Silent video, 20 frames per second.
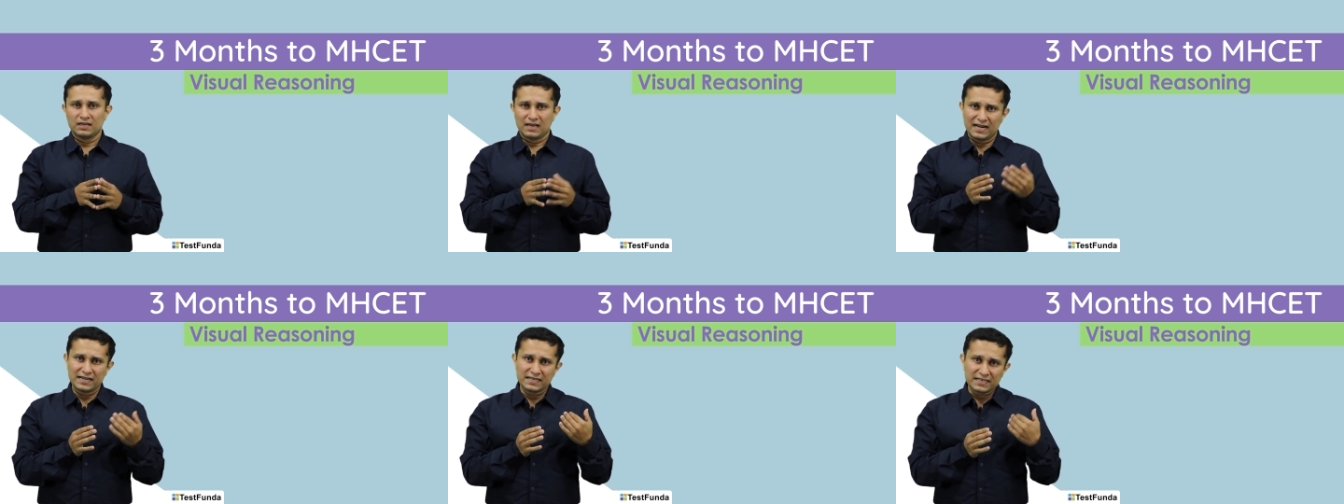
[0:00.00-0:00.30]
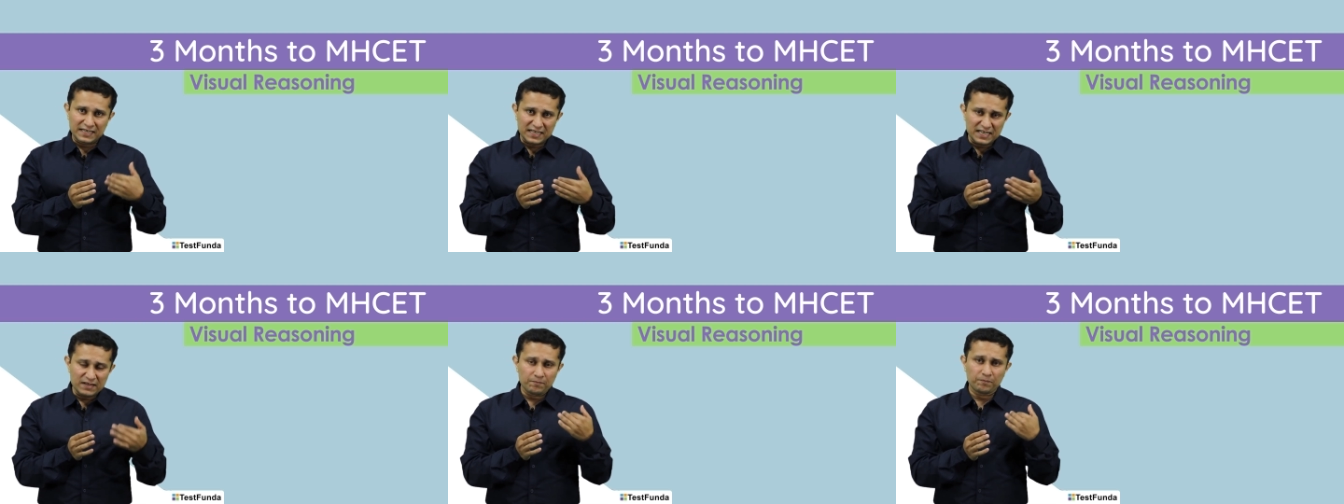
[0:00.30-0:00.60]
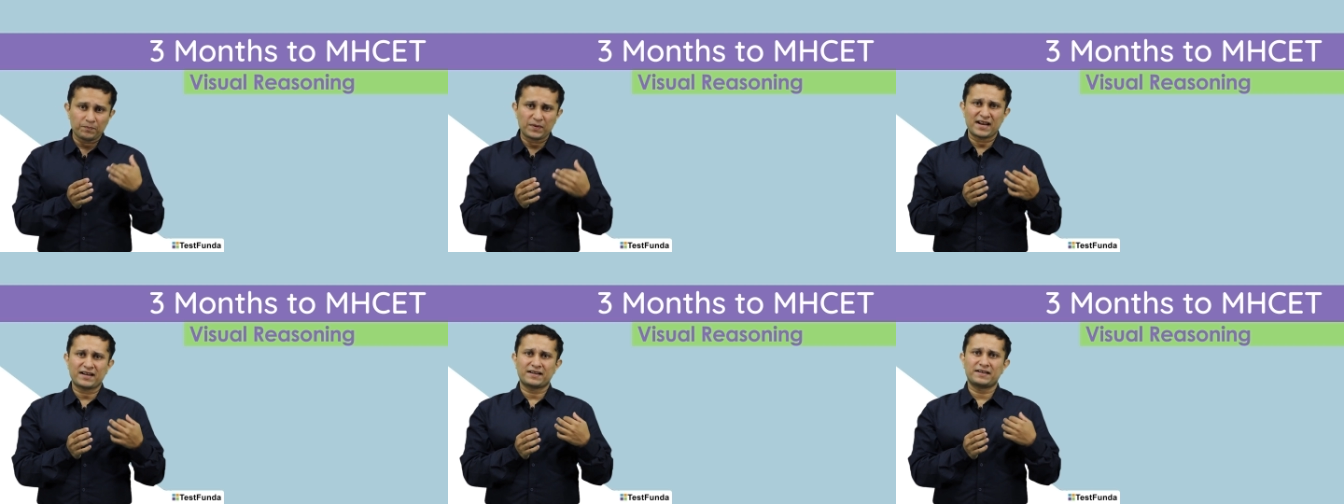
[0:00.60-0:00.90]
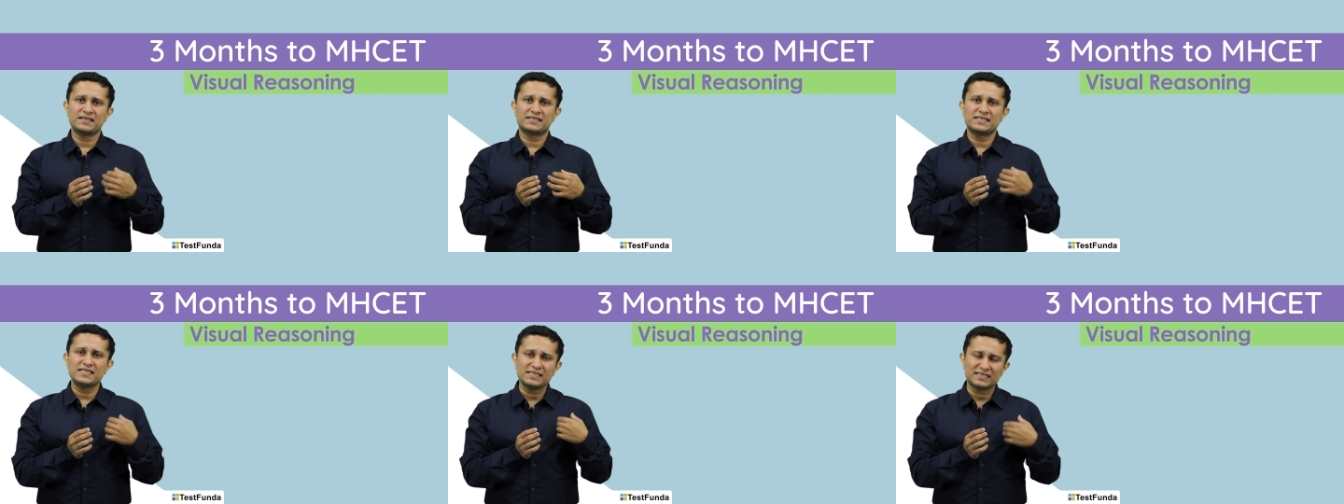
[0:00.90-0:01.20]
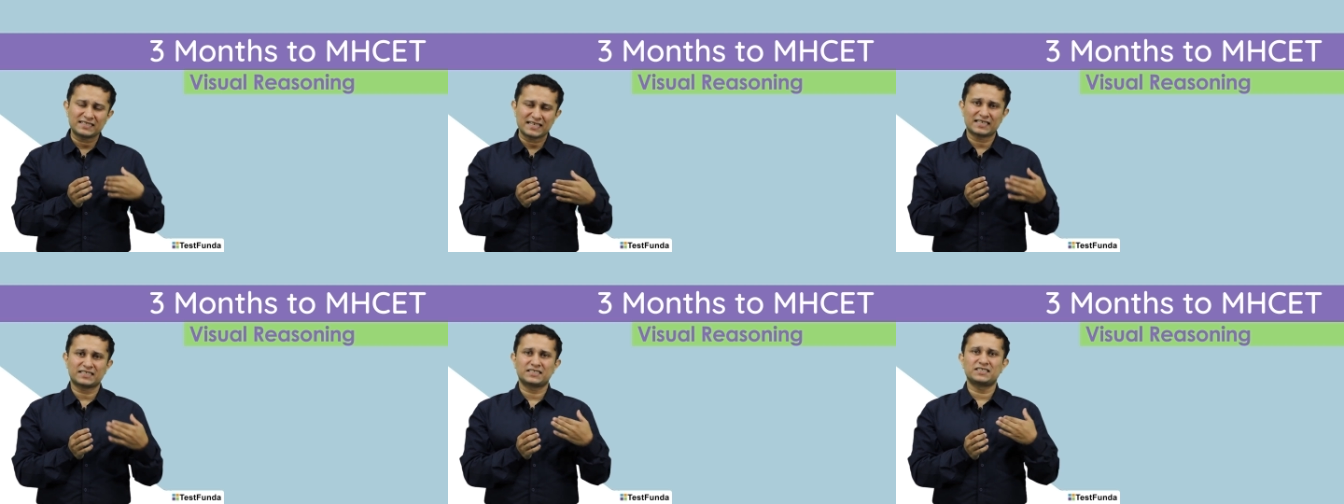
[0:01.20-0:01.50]
and keep practicing
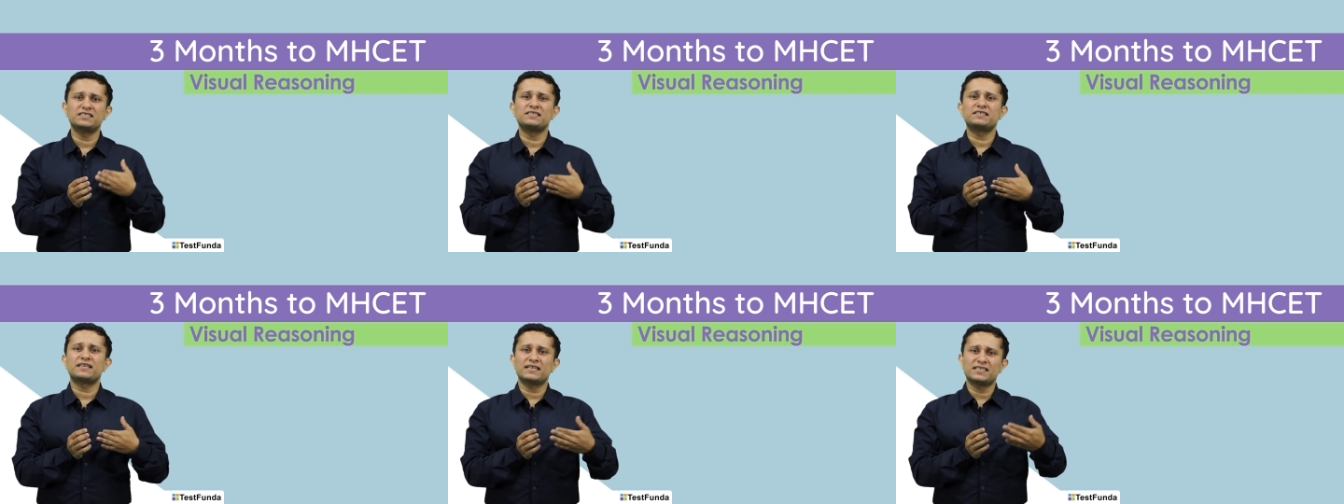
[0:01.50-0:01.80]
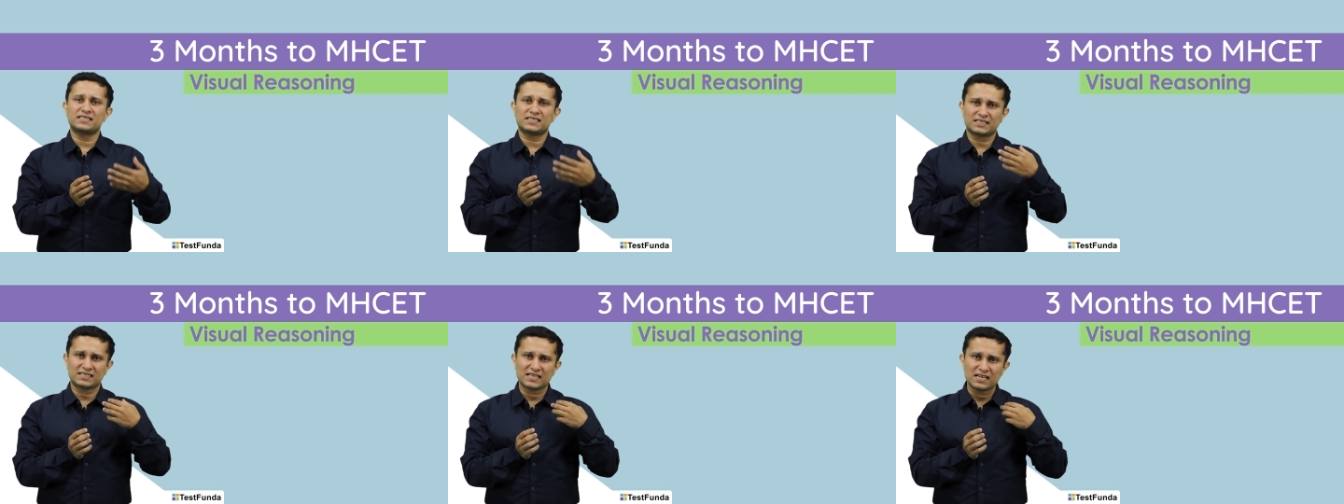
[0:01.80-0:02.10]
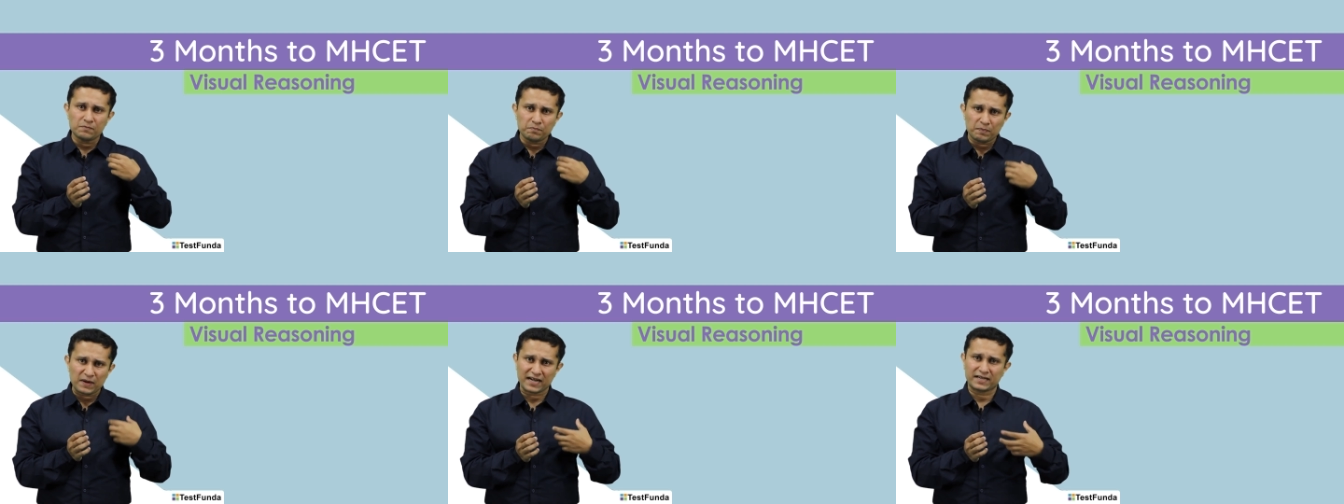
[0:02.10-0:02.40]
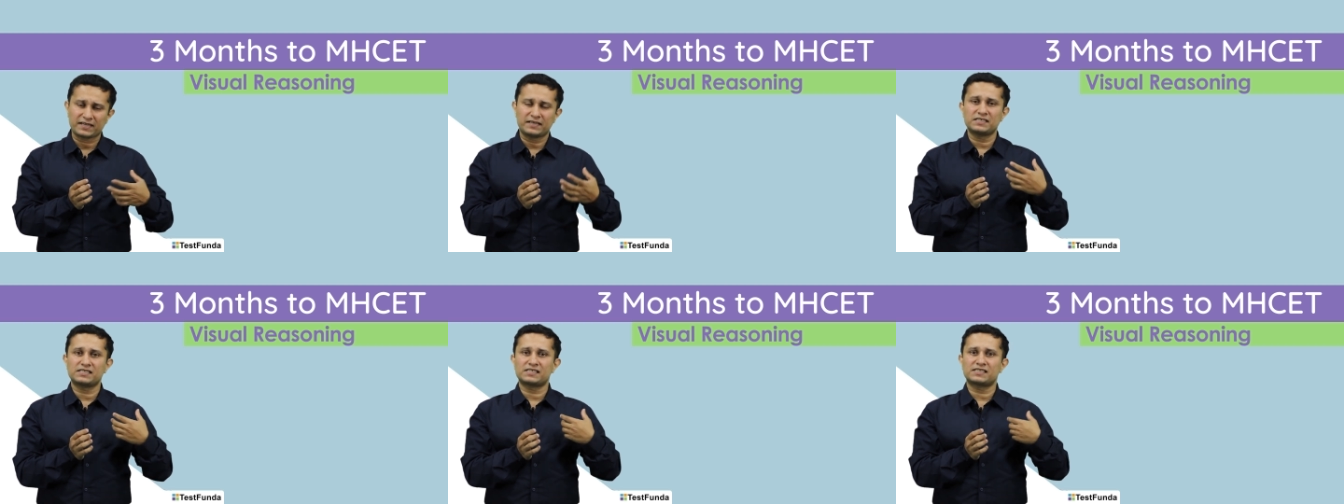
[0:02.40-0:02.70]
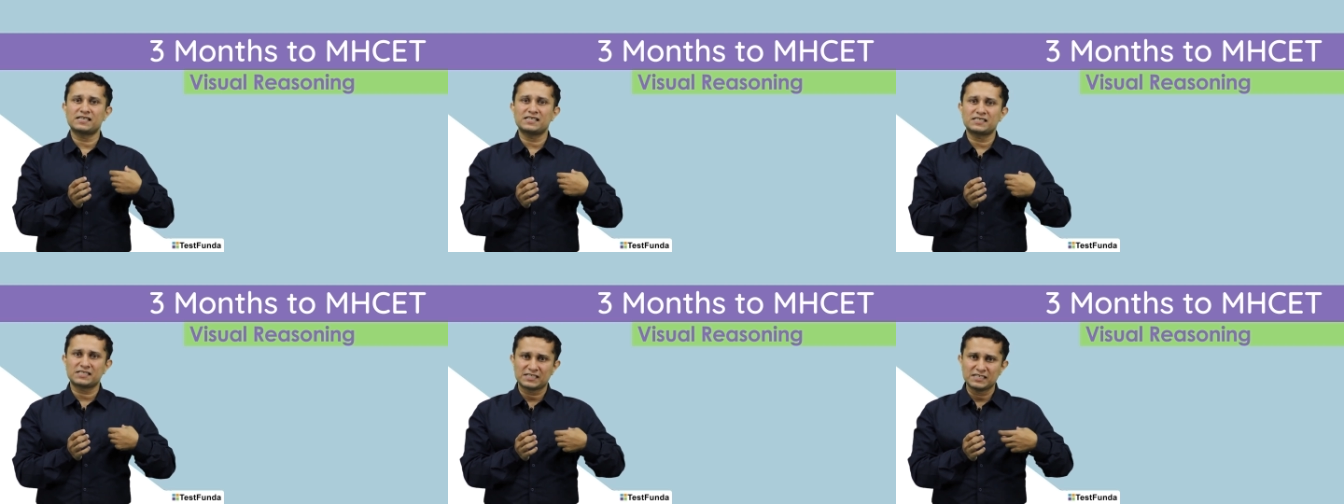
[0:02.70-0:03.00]
section tests and practice
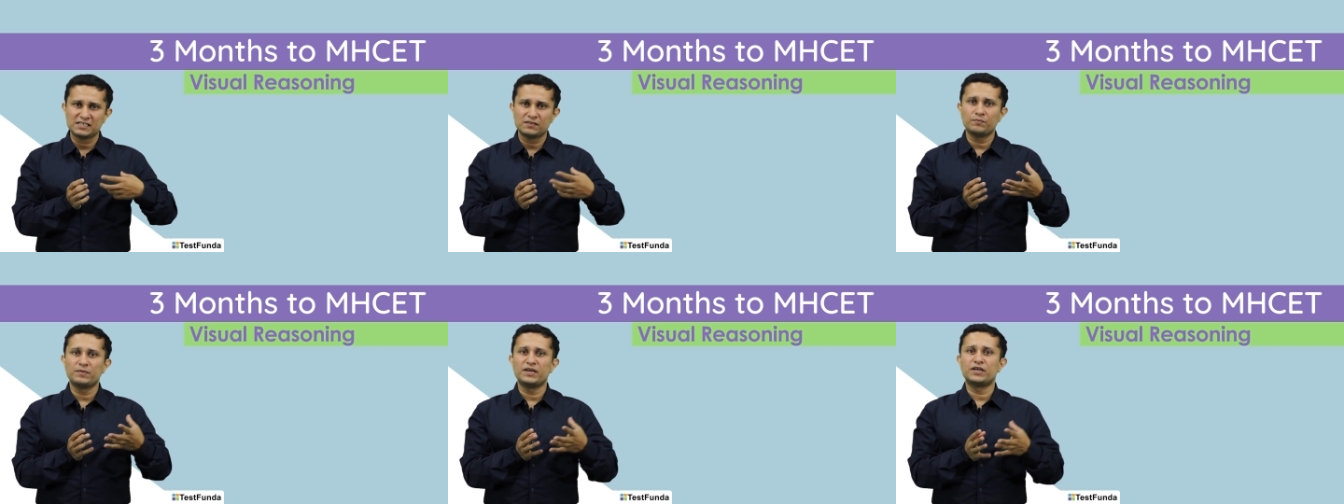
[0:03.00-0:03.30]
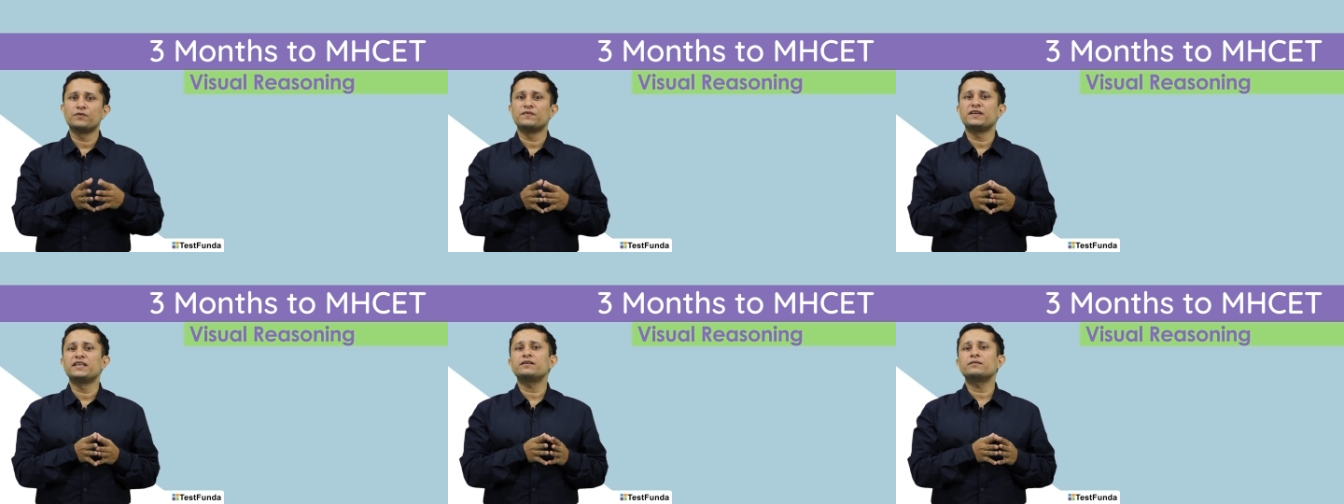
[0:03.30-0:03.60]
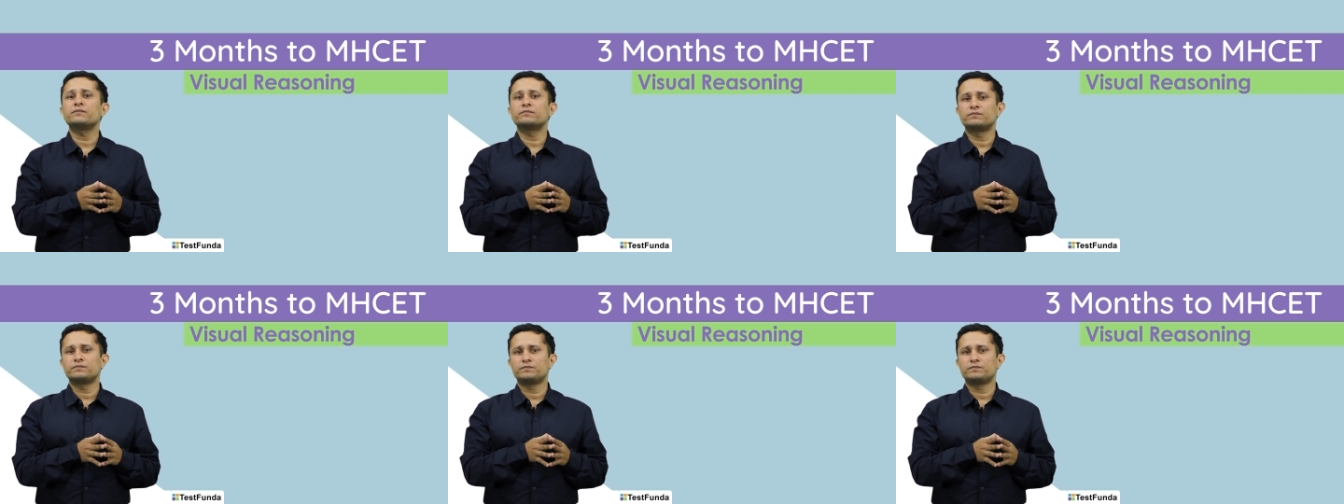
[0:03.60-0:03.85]
tests in between.